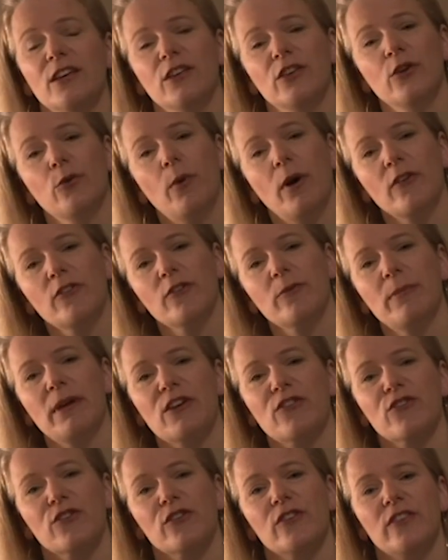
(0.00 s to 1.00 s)
You want to
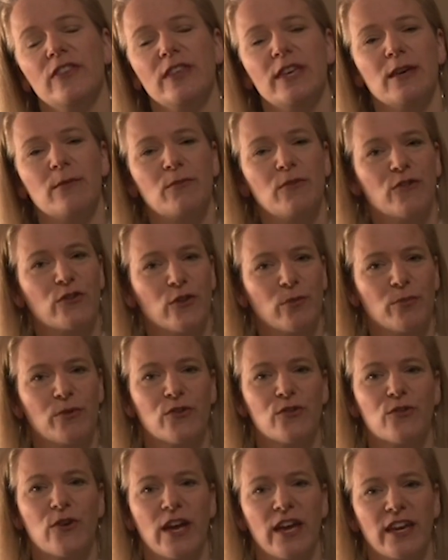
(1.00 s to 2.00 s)
make sure that the image you're
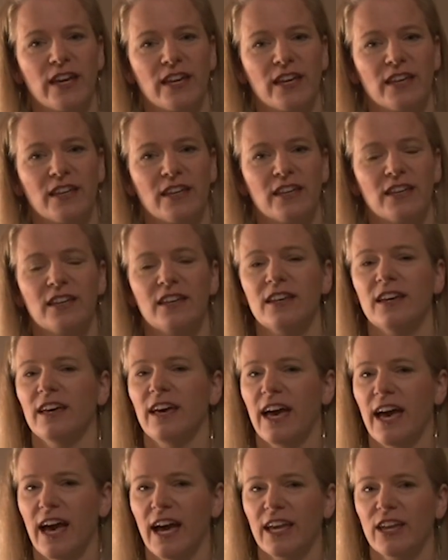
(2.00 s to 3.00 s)
portraying
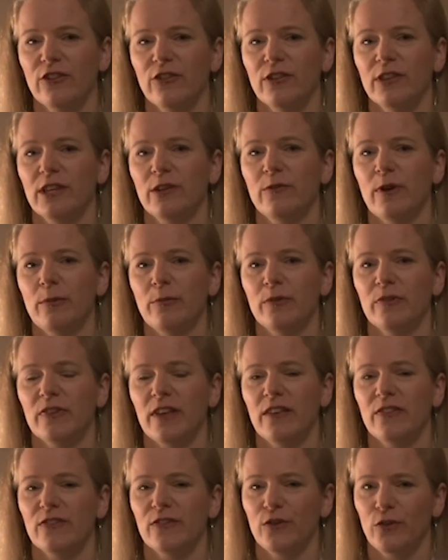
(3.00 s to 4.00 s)
accurately
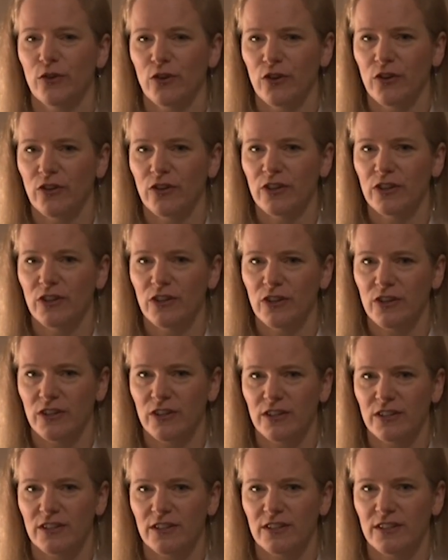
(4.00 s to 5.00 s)
represents your current
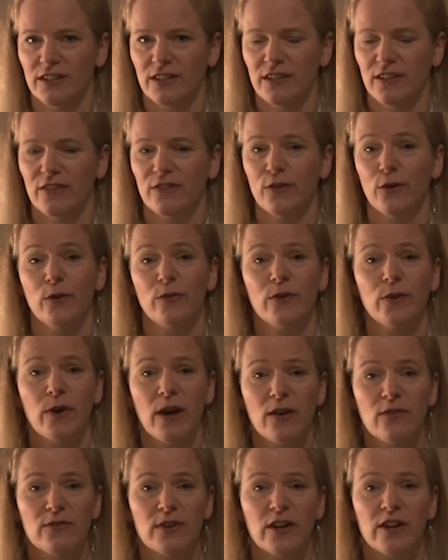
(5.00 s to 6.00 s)
look. So if you
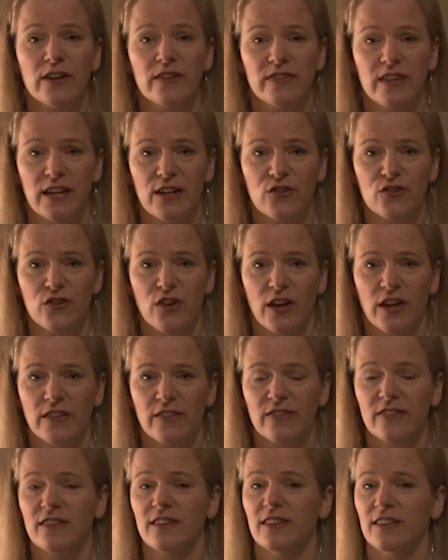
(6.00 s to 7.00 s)
have various
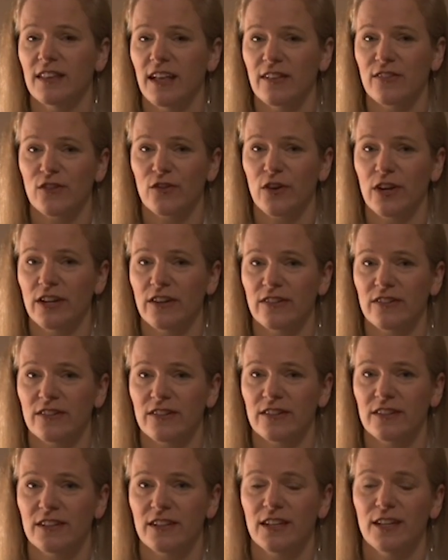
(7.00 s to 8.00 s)
headshots, that's great.
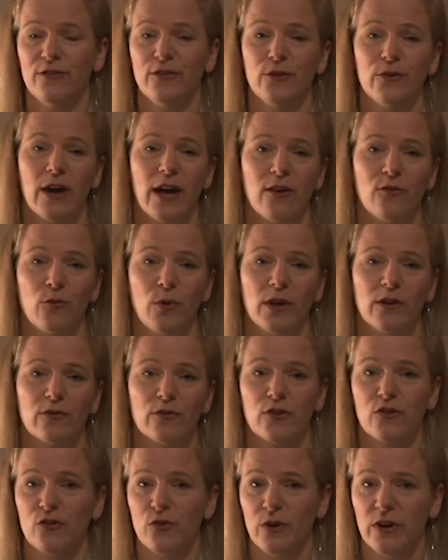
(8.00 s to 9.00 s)
If you have one
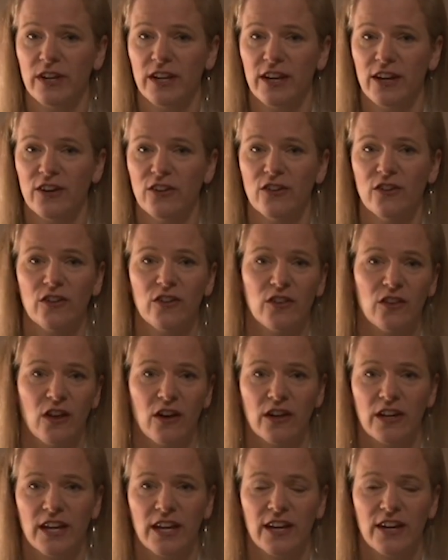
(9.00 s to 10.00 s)
for short hair,
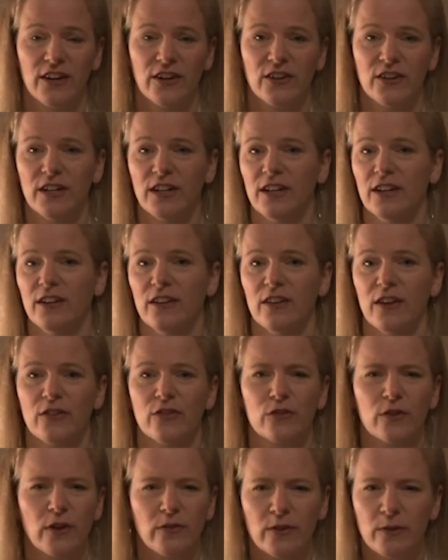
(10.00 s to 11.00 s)
long hair, a
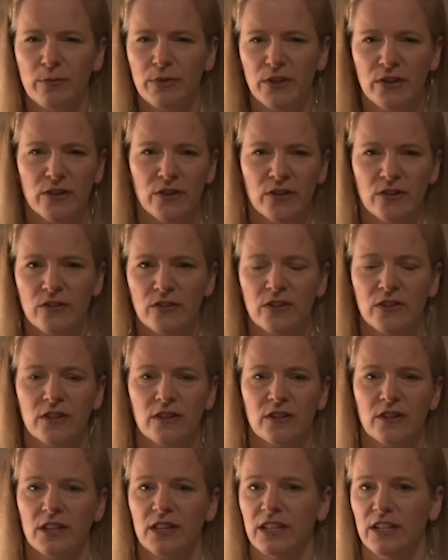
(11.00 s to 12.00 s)
scruffy beard,
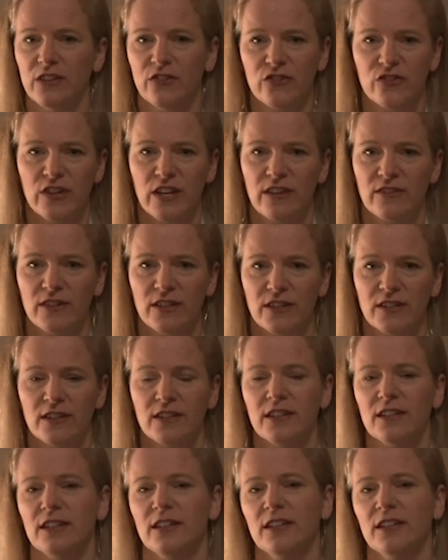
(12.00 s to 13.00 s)
clean shaven,